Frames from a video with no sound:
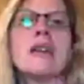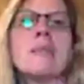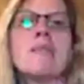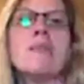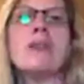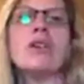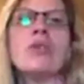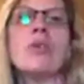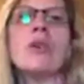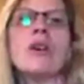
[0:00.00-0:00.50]

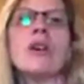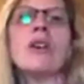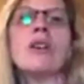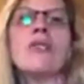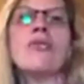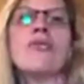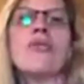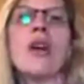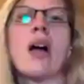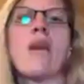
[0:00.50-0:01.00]
Mill, where are
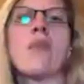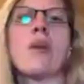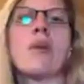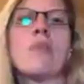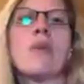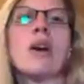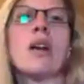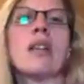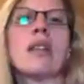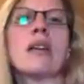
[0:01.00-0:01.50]
you from?
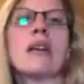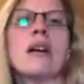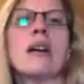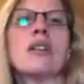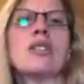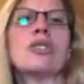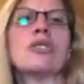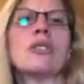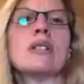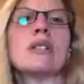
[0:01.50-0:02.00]
What part of the
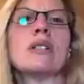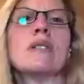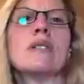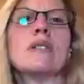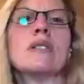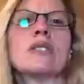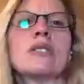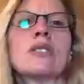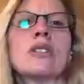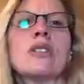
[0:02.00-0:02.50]
country?
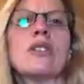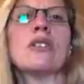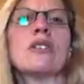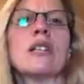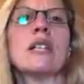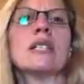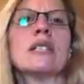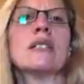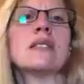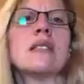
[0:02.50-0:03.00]
Just
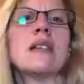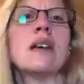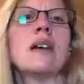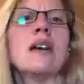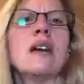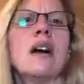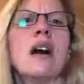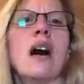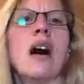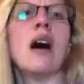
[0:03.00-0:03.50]
curious.
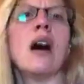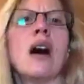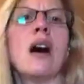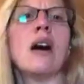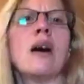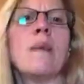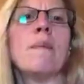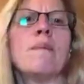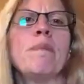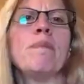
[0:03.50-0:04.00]

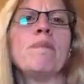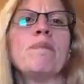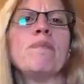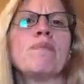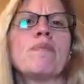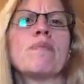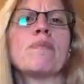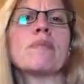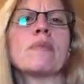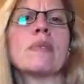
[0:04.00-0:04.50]
I'm
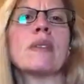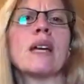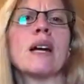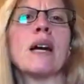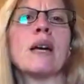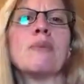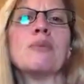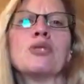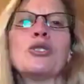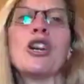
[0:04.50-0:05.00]

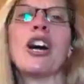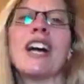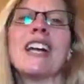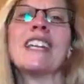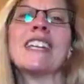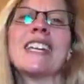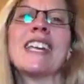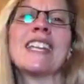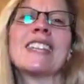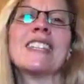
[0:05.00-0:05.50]

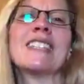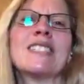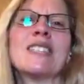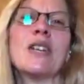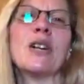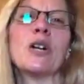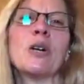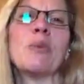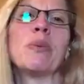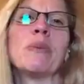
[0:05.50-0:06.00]
trying to get this
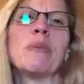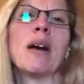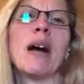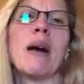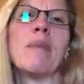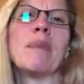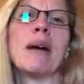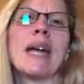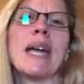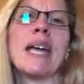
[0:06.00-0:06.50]
to open.
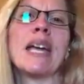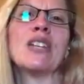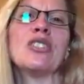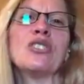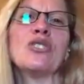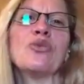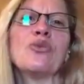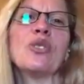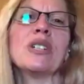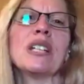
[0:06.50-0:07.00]
My
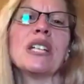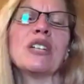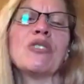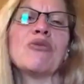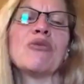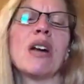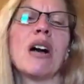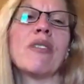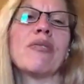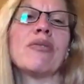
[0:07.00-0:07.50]
hands are really
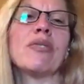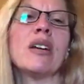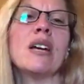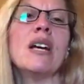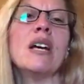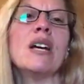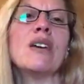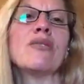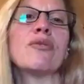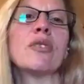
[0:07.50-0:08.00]
rough
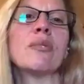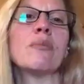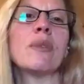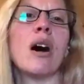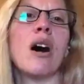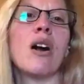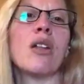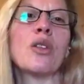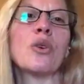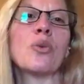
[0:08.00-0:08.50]
from
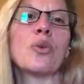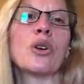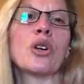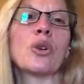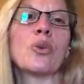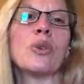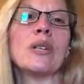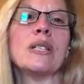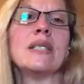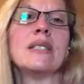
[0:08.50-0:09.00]
all the
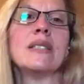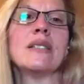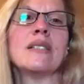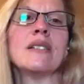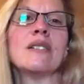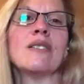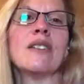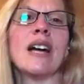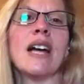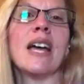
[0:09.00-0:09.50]
work we
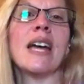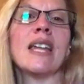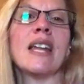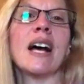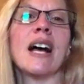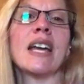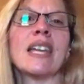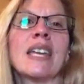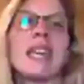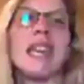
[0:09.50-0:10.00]
do, and
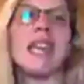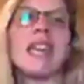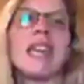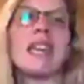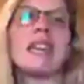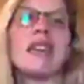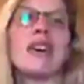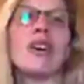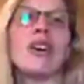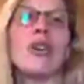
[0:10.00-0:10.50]
I
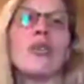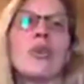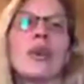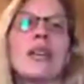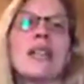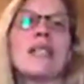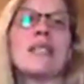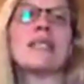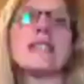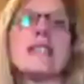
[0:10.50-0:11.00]
can't
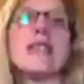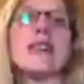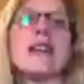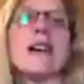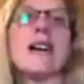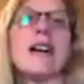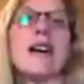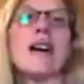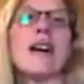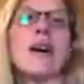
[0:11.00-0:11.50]
always
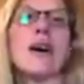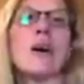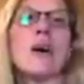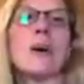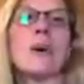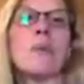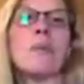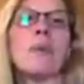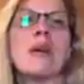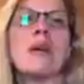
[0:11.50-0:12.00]

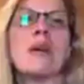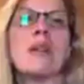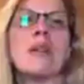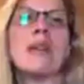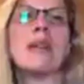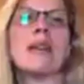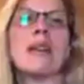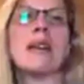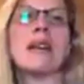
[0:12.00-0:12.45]
open.